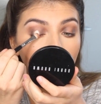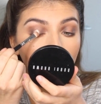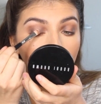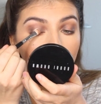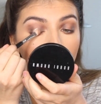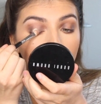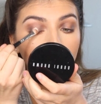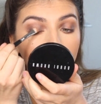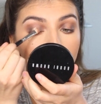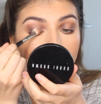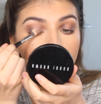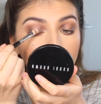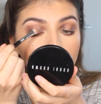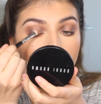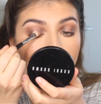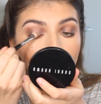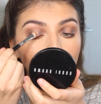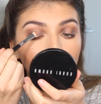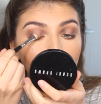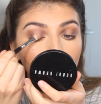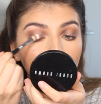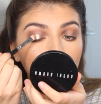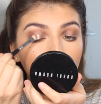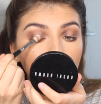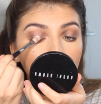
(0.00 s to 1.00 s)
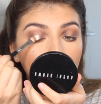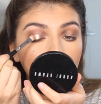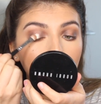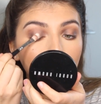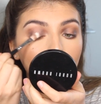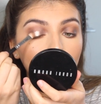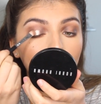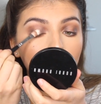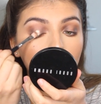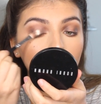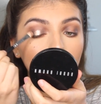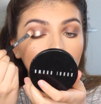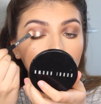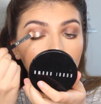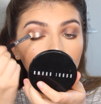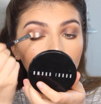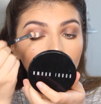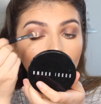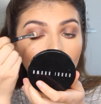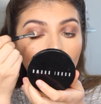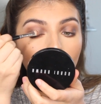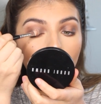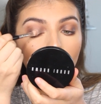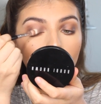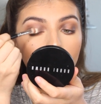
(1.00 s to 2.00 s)
And this is really, really
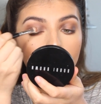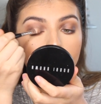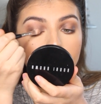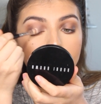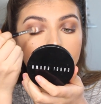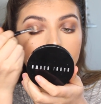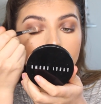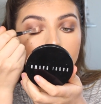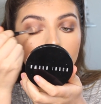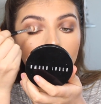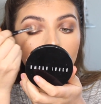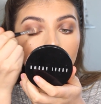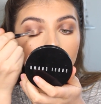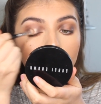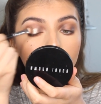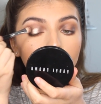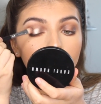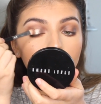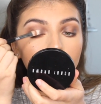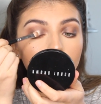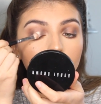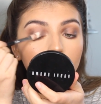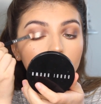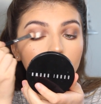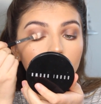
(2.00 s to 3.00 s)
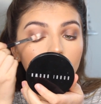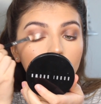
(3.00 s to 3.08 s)
nice and